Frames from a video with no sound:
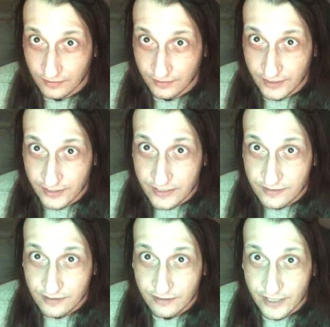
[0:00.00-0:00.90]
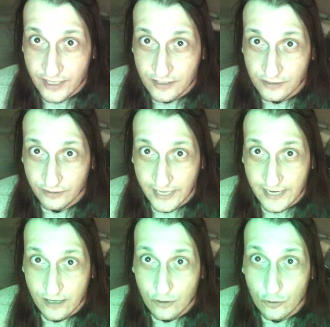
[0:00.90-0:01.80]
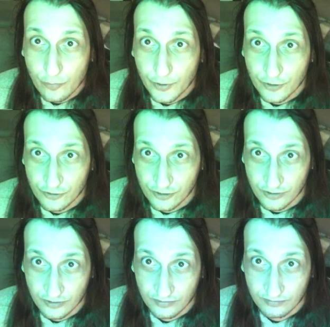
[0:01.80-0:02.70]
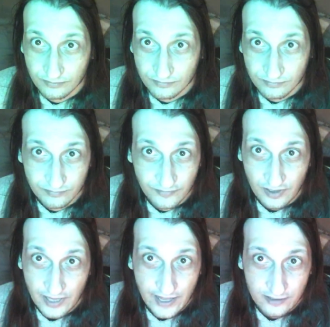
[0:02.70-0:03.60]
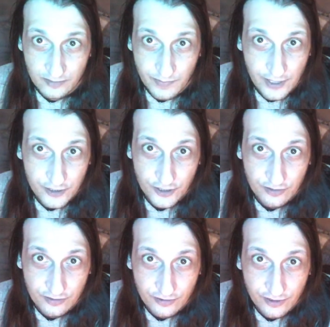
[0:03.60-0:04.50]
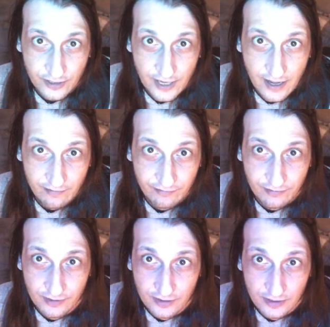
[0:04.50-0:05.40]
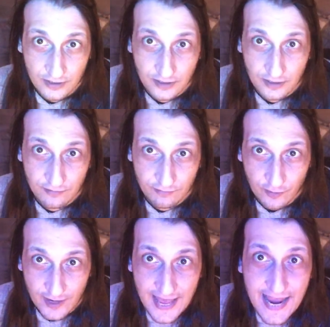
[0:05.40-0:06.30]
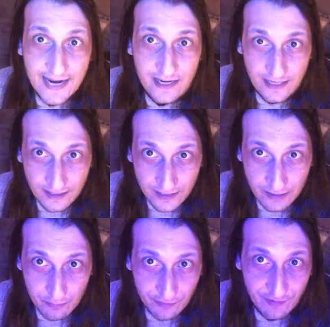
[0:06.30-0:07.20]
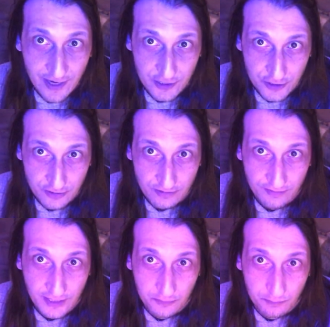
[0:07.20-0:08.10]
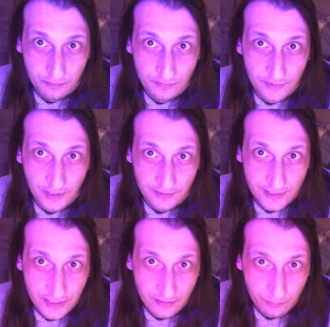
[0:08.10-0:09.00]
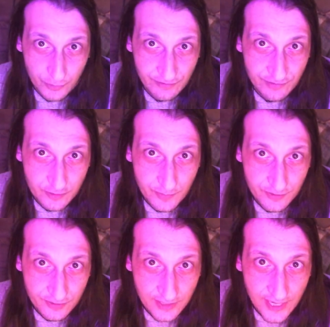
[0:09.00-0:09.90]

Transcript: The easier it is to get a new person, the less patience you're gonna have for any imperfection that the previous person